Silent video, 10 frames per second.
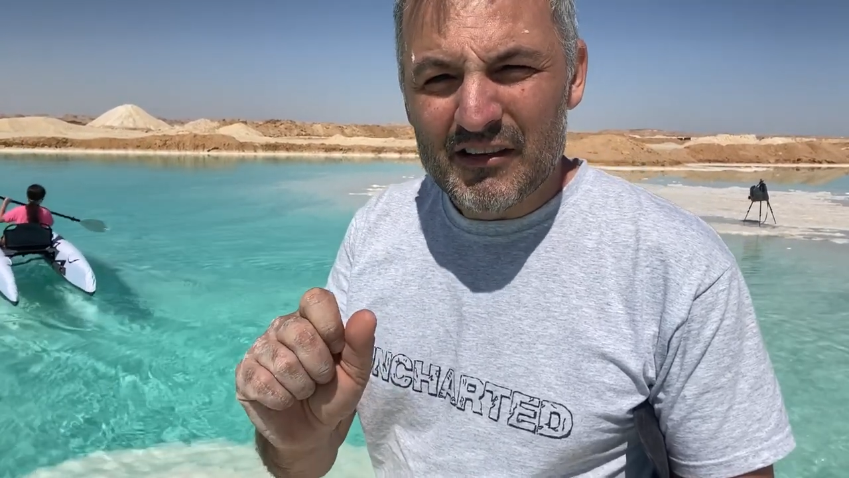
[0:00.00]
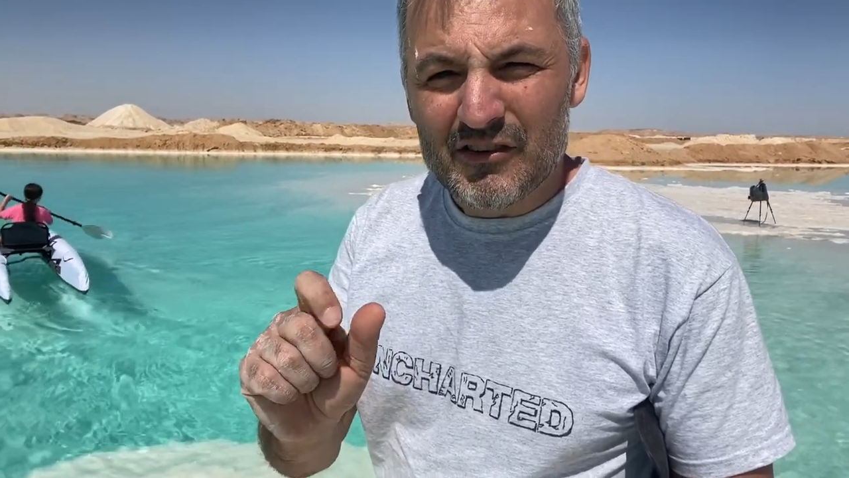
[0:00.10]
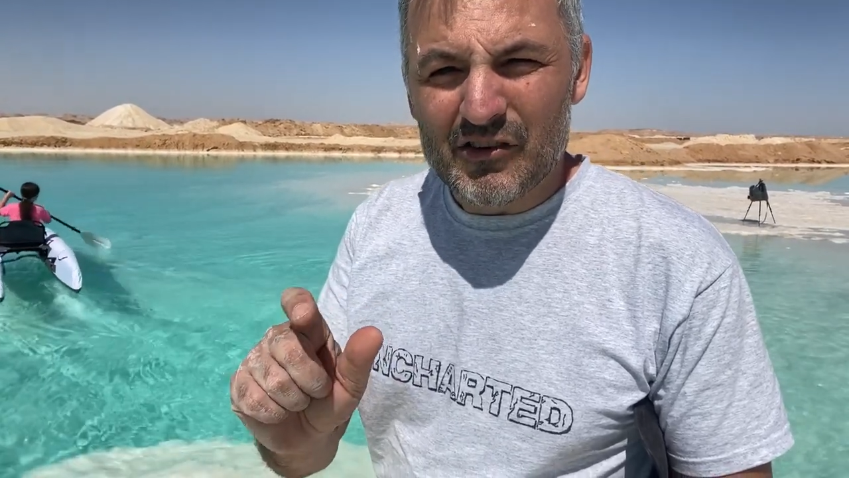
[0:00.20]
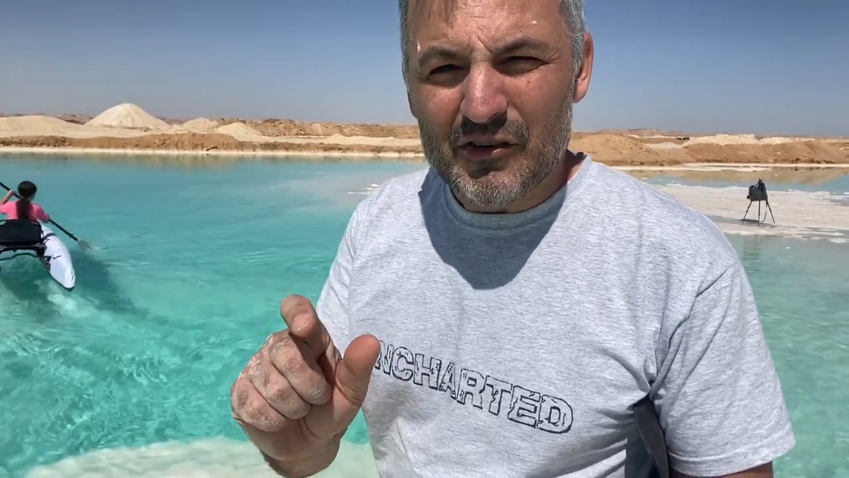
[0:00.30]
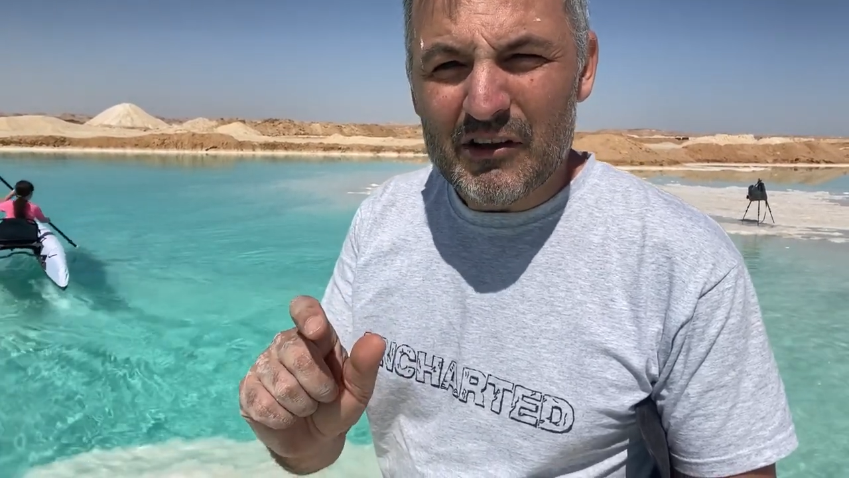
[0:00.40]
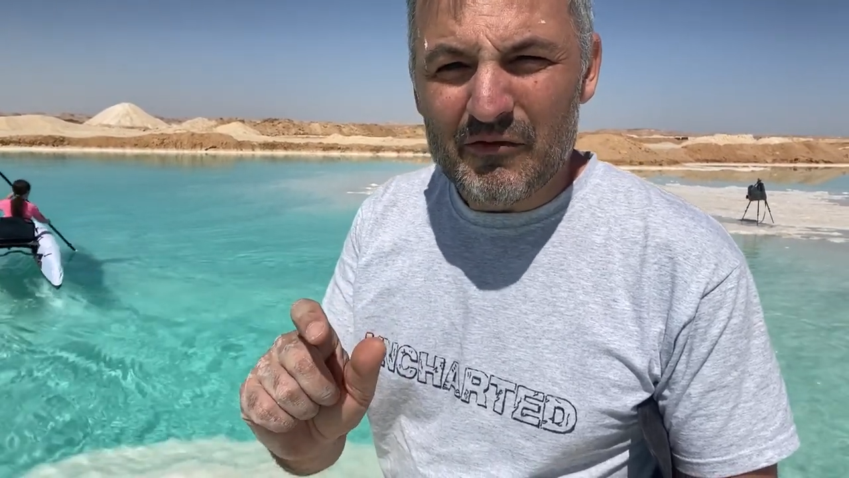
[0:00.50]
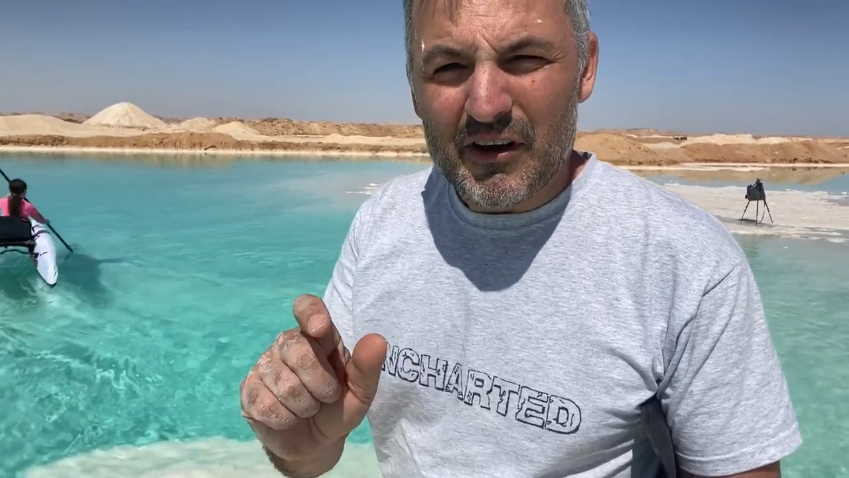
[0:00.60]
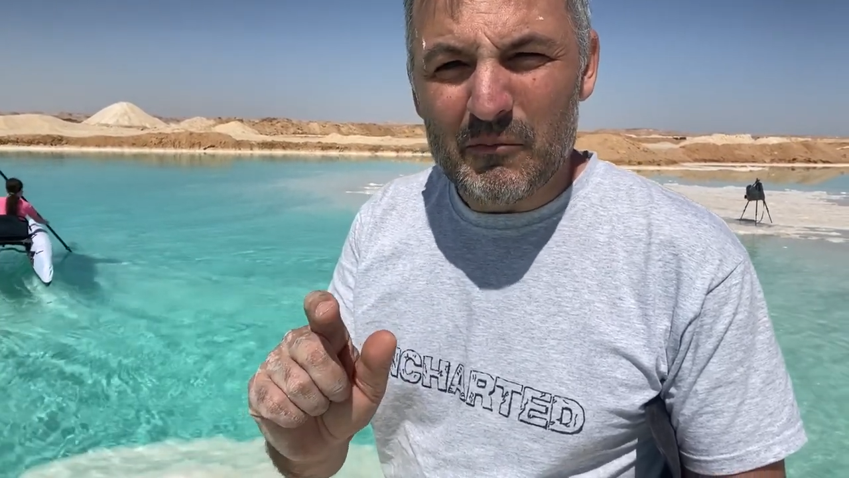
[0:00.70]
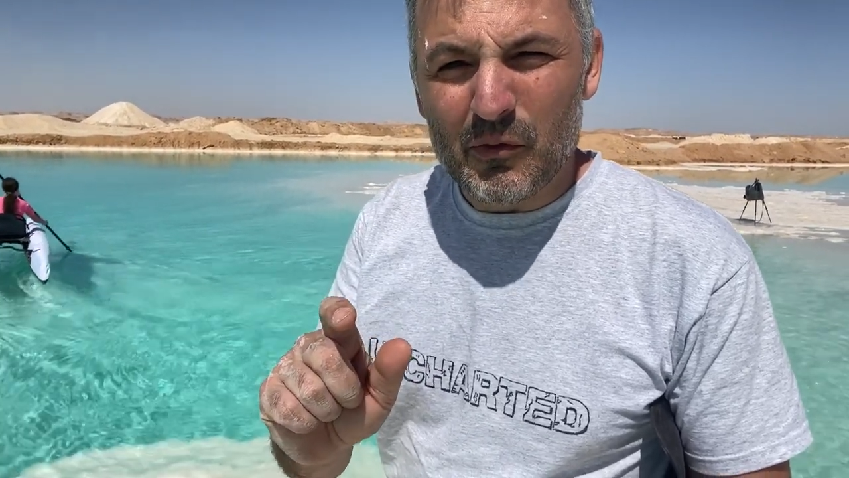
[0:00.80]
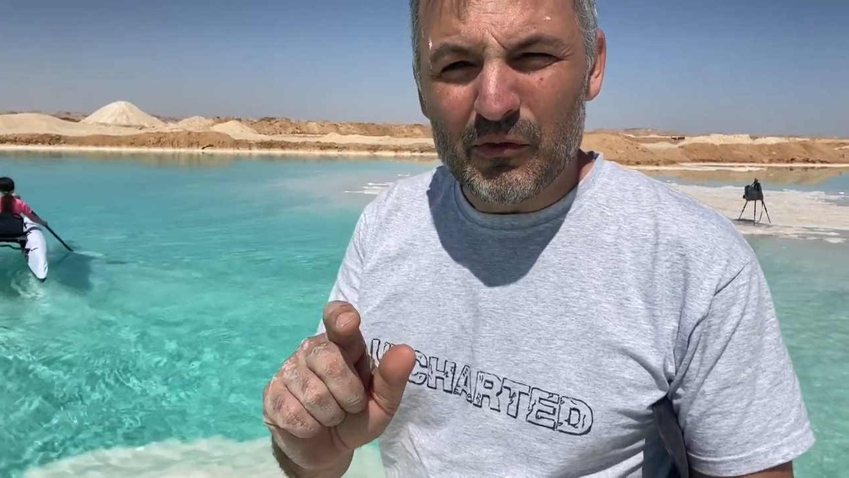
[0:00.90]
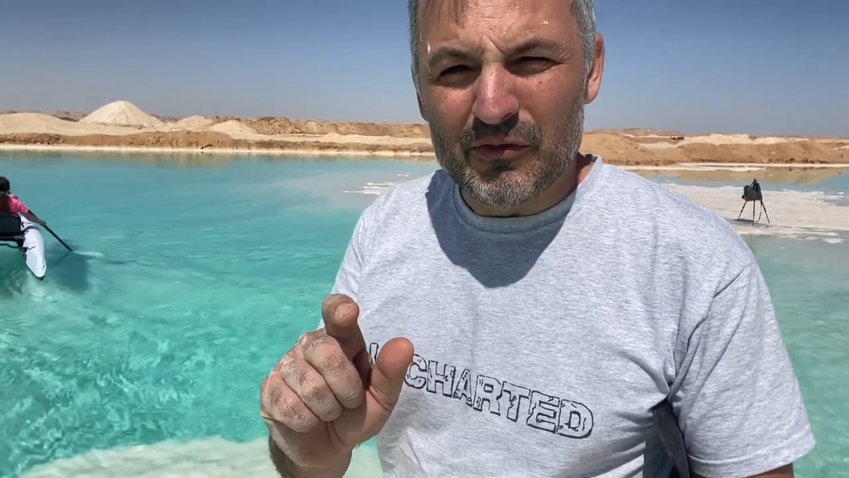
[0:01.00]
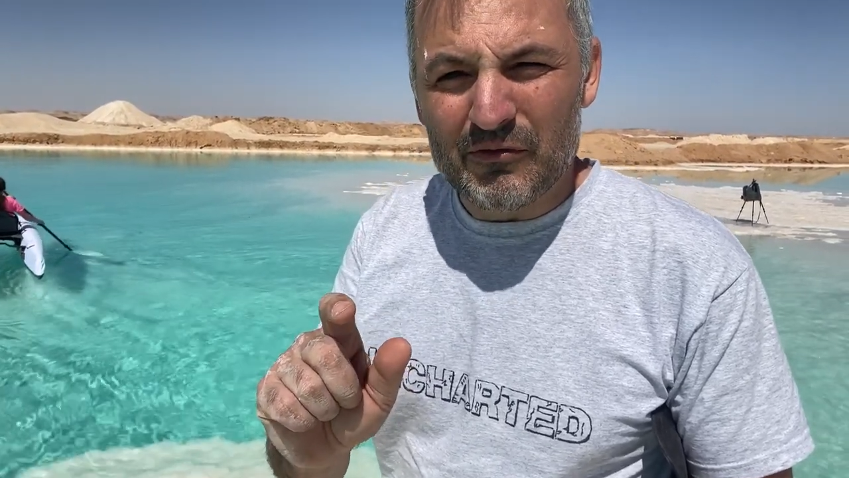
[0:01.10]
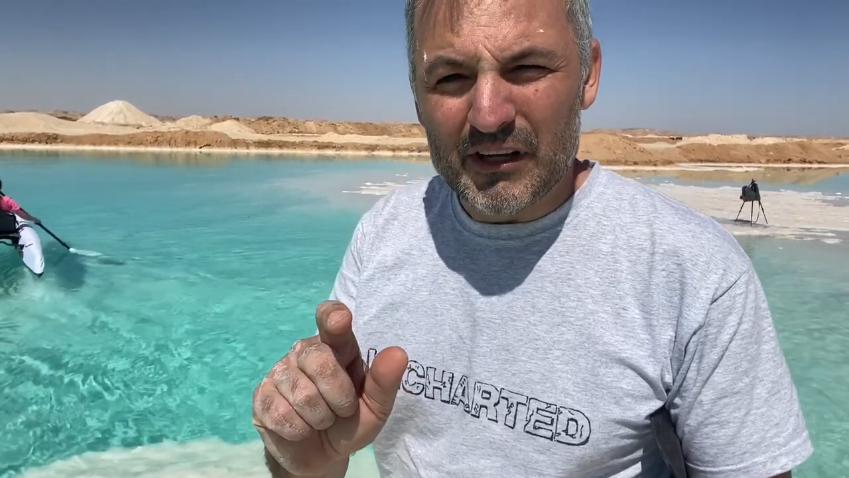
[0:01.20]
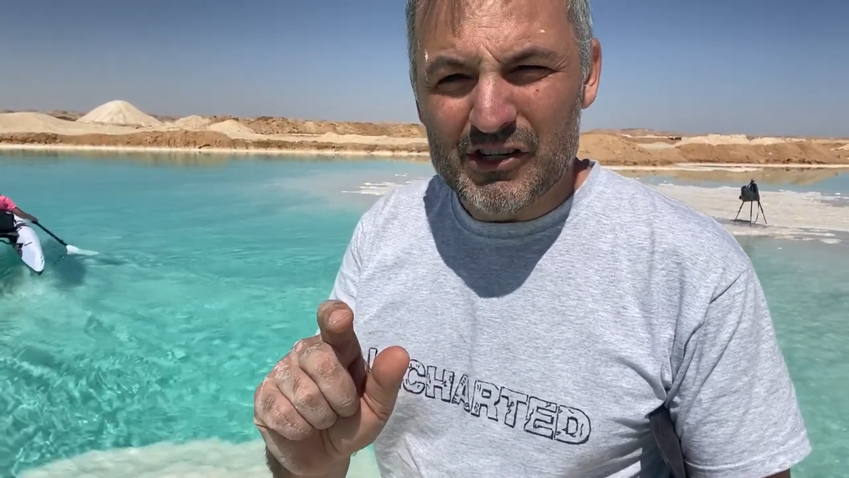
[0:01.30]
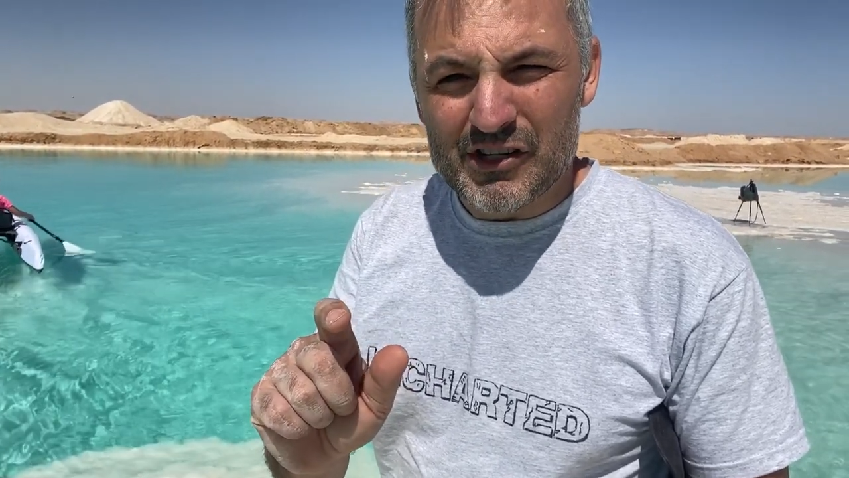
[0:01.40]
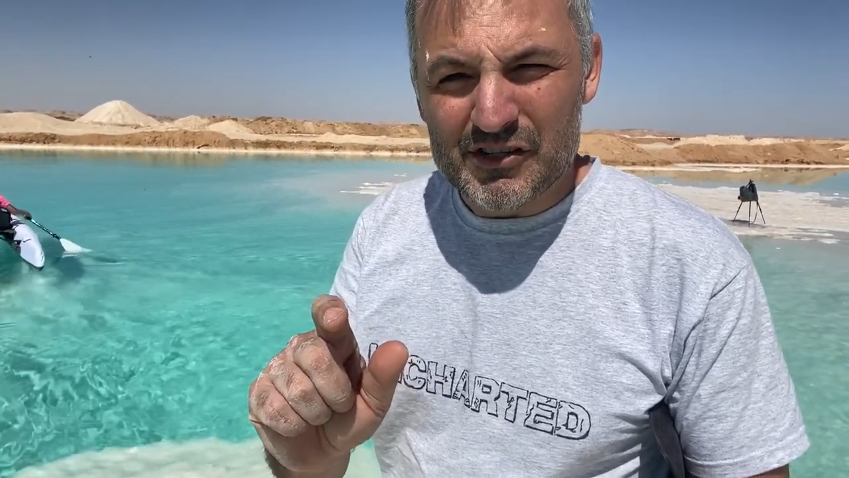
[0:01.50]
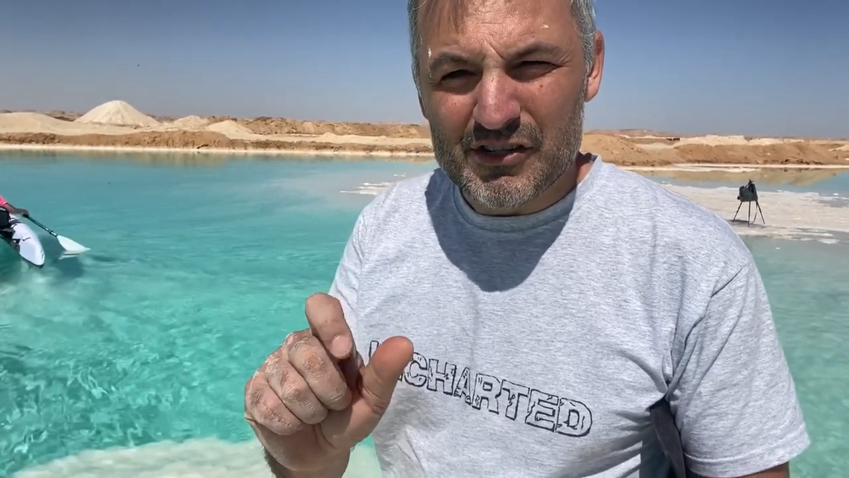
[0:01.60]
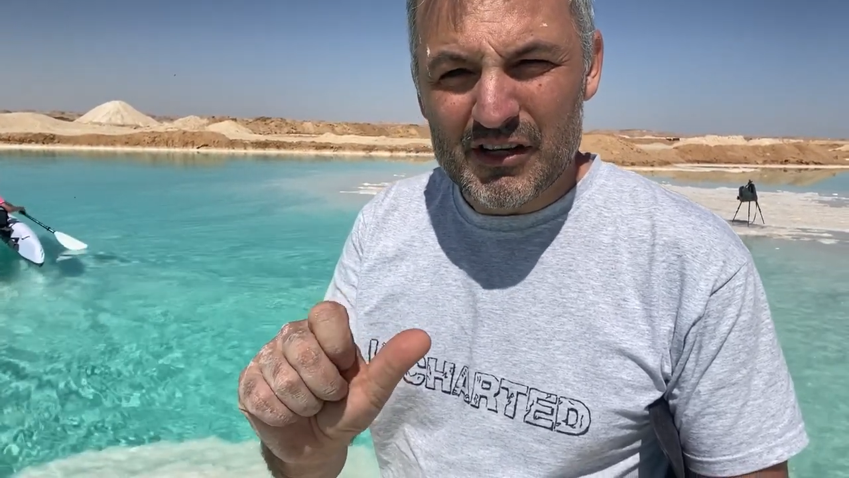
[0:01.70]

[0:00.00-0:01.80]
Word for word: three very important features.